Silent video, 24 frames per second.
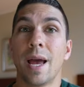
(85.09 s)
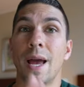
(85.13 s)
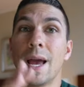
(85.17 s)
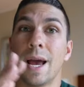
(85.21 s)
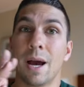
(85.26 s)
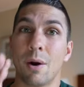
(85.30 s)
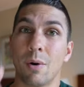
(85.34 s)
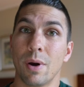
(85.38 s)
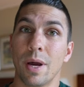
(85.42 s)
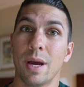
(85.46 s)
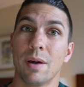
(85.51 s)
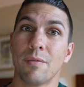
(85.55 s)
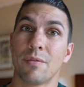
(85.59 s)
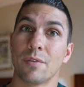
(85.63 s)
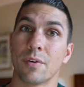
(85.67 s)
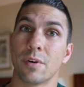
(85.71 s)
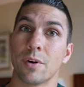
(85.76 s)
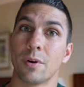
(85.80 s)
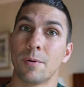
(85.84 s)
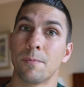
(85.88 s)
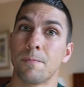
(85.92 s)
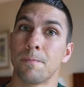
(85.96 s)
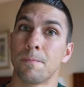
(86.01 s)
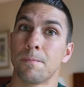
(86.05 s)

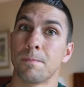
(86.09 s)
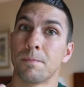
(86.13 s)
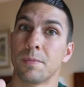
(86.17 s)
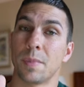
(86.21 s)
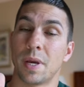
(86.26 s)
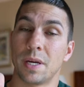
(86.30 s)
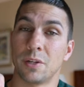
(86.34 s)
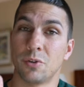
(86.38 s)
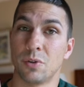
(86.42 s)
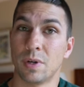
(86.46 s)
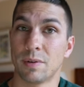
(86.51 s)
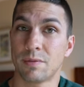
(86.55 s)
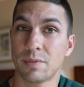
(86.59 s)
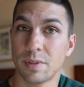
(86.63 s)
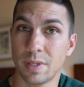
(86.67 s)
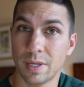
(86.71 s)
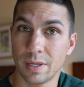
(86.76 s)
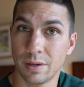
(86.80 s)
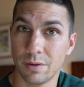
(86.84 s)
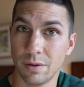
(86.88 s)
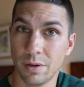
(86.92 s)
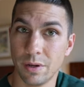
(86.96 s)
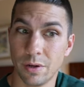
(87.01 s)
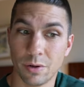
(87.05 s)
However, I do have to
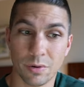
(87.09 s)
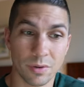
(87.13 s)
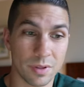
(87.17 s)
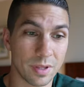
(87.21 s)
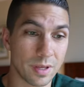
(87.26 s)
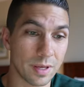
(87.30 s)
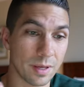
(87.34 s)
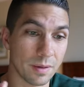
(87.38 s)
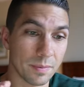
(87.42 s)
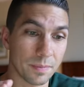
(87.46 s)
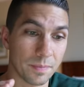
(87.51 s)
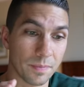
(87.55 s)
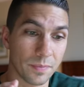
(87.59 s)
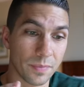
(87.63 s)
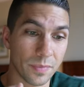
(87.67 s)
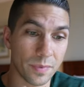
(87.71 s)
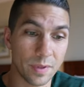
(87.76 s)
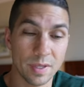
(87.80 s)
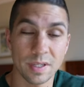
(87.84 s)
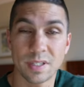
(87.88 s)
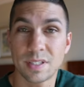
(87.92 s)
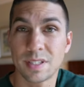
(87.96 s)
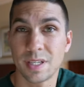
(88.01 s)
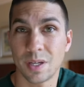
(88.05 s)
let you know that
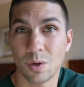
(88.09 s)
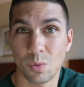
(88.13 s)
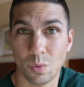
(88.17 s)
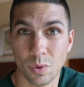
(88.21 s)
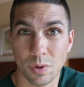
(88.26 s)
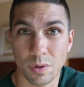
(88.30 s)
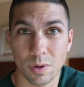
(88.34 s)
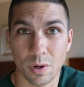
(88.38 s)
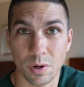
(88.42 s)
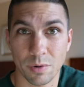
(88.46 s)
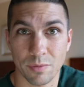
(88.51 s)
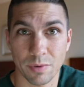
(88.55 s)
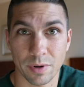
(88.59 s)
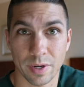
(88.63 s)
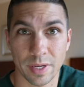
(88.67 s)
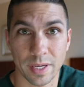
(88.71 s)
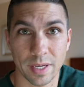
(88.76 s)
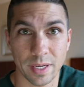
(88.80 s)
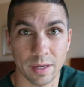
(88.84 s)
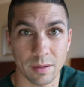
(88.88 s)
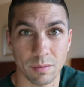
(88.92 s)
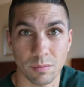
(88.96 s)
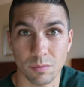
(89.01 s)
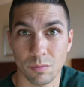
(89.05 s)
this thing will
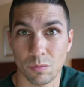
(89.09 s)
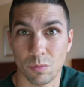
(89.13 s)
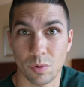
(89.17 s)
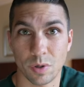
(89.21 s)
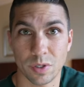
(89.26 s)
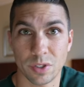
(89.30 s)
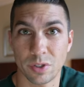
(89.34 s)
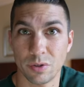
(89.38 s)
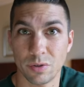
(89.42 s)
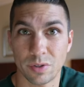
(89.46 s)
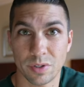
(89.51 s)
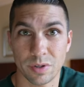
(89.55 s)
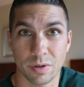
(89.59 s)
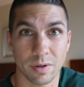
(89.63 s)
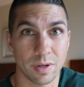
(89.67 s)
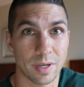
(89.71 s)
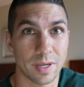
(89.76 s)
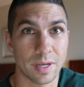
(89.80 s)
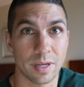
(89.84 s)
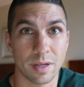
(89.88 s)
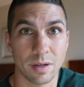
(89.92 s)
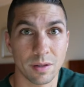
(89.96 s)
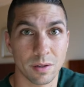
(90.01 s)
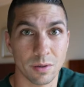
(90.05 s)
overheat once you start
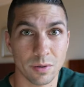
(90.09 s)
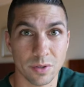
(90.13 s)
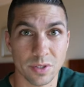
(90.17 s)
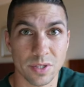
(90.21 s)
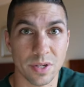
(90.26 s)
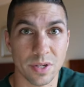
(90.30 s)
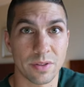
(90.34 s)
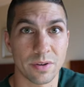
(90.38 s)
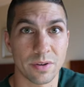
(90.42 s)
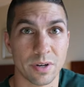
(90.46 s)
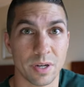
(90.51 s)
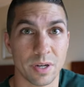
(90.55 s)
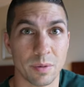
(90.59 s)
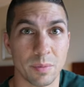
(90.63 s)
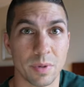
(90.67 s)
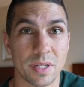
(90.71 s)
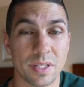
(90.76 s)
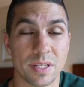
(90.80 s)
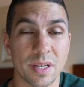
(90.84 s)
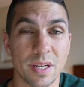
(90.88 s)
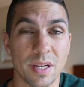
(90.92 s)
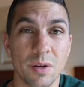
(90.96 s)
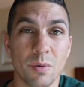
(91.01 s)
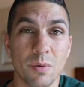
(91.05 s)
getting close to 30
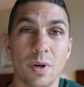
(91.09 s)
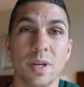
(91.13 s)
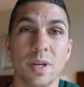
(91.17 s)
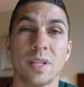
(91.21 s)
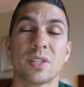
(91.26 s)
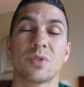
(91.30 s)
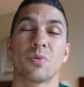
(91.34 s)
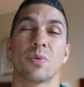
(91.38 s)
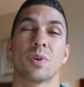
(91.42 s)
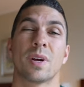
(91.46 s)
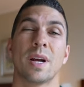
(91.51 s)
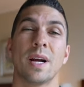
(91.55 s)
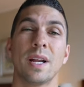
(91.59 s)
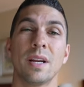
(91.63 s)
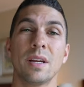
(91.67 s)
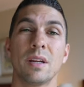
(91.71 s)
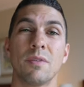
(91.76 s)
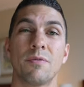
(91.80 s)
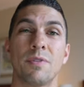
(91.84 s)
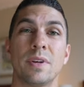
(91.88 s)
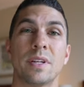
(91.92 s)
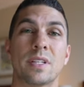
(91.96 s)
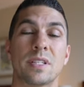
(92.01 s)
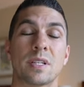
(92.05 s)
minutes anyway, so it kind of
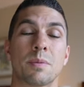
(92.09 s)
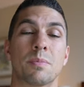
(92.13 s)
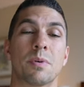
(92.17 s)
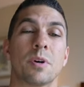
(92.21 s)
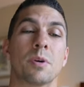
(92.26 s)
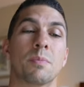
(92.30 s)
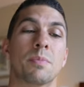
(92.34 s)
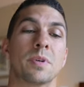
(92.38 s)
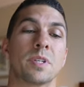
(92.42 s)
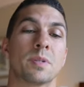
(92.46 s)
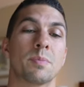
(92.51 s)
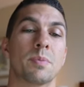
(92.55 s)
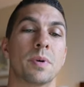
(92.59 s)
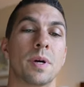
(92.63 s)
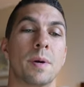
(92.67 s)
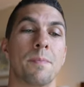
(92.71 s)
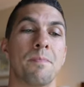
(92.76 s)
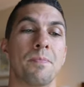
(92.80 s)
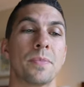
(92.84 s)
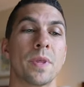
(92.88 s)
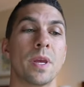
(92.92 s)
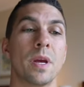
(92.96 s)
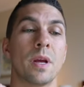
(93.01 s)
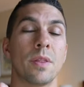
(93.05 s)
defeats the purpose,
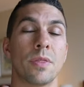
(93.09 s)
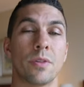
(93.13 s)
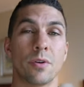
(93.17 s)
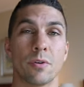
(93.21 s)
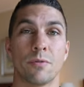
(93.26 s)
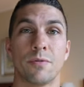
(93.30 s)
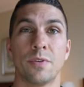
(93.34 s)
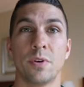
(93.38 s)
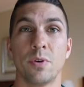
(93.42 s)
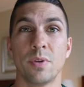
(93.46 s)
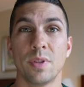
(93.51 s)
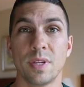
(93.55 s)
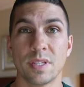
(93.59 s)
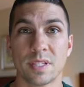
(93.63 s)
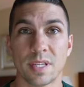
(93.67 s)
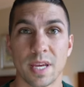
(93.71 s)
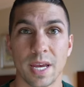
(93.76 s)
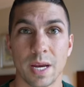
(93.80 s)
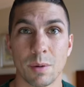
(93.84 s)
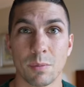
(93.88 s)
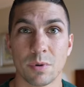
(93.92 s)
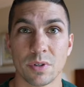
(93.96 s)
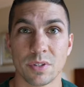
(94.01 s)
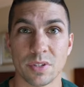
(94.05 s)
but there are a few of these
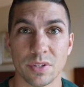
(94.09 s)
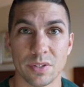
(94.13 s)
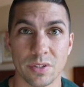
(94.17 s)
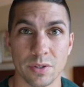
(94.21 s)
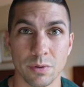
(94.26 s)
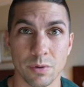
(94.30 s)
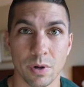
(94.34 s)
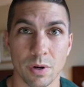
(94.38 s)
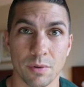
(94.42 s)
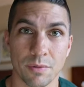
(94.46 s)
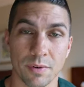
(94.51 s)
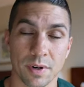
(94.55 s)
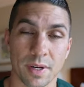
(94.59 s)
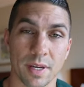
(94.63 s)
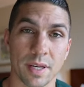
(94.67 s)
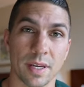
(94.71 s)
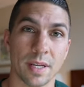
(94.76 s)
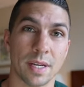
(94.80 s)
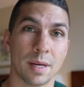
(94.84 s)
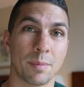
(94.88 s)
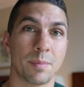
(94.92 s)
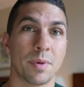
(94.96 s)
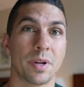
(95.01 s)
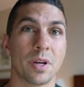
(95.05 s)
cameras that do overheat,
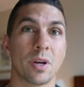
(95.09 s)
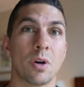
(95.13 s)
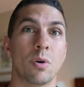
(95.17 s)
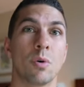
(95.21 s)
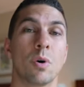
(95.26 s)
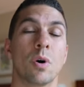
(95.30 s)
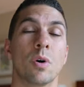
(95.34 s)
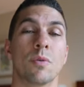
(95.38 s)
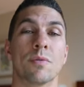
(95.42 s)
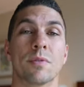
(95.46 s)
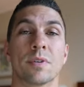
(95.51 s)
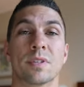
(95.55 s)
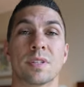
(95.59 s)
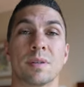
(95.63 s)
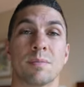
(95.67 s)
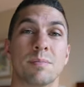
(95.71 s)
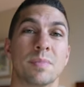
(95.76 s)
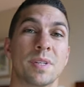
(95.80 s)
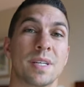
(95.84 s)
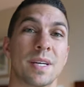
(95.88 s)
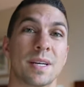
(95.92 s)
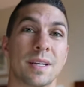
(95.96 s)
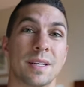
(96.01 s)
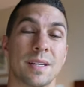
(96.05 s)
and I'm gonna go over some
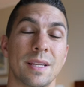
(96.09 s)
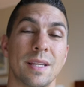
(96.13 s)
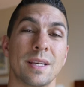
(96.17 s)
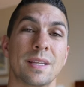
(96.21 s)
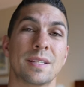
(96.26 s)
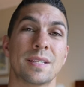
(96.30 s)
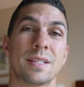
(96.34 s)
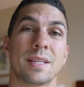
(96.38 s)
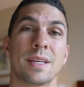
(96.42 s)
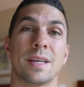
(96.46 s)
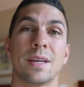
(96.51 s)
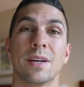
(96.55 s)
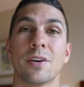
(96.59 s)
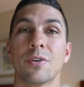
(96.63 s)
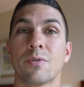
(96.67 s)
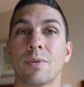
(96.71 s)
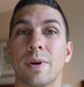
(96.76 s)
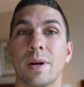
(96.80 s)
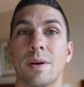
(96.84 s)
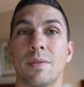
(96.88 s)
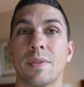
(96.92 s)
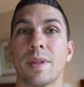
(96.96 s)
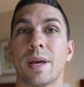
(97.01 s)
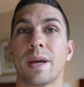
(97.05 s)
techniques to get
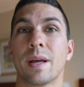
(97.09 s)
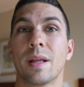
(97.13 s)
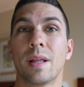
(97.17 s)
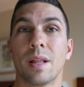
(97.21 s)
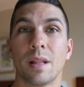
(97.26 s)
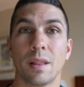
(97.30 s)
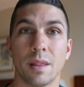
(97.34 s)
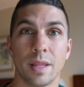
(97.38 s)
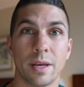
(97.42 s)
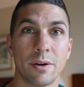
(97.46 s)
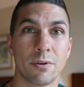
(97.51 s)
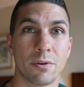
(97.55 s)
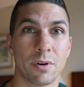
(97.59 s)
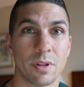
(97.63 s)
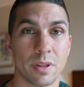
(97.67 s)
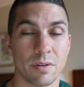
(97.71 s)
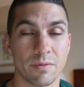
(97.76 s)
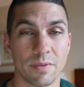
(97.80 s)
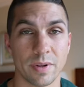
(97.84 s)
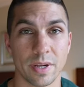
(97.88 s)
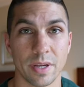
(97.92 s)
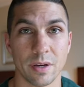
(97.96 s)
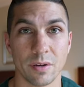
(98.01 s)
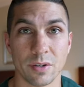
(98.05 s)
around that later on in the
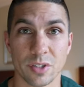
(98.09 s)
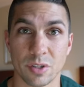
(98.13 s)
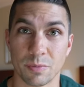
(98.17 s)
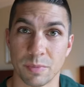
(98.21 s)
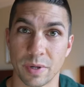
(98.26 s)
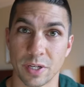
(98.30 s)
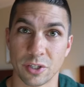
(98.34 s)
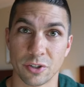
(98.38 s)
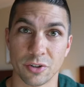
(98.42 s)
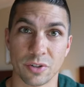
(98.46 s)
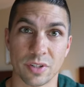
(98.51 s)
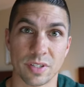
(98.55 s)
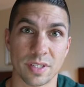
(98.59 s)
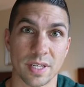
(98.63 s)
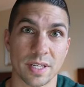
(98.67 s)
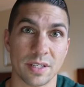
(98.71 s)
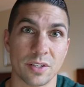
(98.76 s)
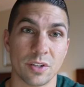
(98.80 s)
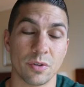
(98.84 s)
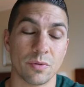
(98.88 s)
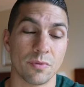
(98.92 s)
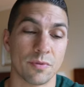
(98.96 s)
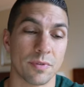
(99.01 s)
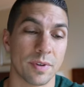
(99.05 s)
video, so make sure you stay
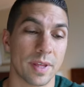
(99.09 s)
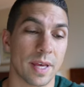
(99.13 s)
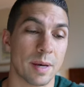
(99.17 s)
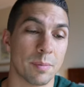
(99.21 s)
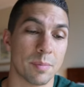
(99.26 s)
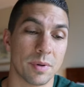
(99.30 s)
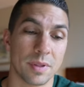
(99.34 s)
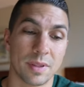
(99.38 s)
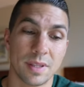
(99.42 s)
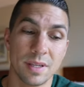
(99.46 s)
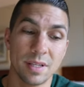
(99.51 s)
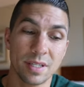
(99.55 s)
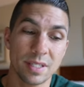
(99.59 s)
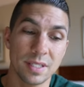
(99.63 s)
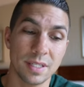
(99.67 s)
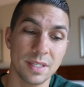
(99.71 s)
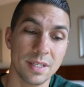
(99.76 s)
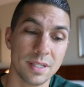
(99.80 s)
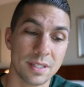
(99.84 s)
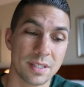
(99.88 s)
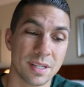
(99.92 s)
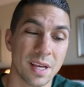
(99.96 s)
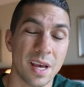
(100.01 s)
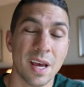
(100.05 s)
tuned for that. But this
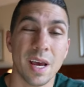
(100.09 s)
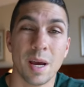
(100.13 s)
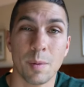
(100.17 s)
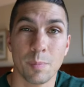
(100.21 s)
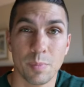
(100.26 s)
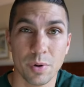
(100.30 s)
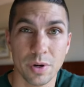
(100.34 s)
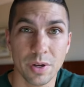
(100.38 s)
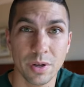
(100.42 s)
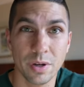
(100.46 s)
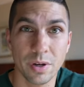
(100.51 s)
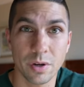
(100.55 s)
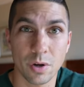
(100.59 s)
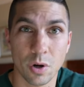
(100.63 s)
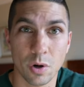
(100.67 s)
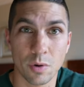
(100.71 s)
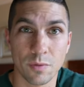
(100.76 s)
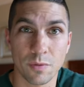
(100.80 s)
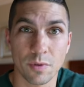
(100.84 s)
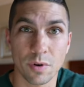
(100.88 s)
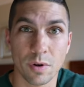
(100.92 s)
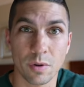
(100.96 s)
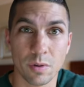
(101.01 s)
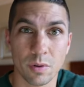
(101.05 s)
is pretty good
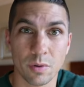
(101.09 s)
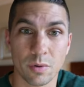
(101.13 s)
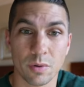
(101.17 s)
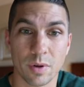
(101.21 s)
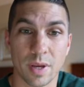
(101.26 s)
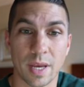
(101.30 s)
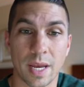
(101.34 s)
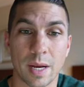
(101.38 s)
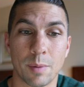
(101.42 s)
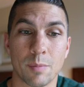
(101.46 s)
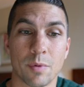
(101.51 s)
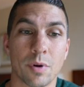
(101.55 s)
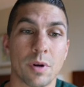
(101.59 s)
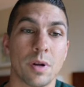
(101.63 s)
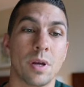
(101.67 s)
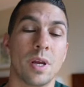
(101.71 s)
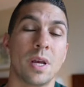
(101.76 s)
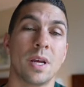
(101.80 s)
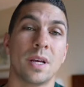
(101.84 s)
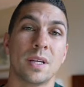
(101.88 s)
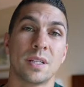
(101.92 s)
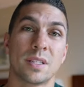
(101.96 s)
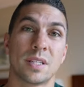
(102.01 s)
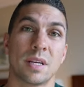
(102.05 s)
overall little camera,
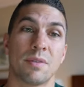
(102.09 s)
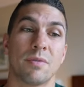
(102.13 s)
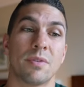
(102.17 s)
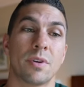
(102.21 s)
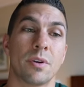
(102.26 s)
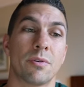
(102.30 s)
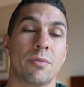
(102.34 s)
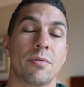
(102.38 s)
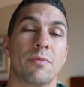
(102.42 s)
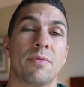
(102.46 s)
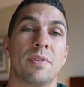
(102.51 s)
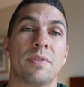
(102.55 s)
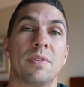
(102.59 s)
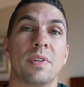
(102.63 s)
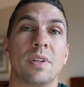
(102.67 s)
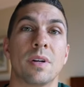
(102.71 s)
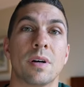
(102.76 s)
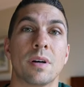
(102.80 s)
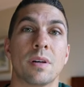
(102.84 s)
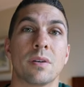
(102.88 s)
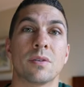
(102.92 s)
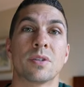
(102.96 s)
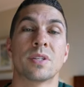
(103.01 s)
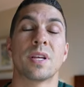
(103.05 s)

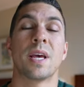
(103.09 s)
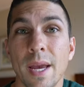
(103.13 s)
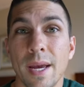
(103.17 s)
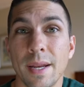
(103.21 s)
$750.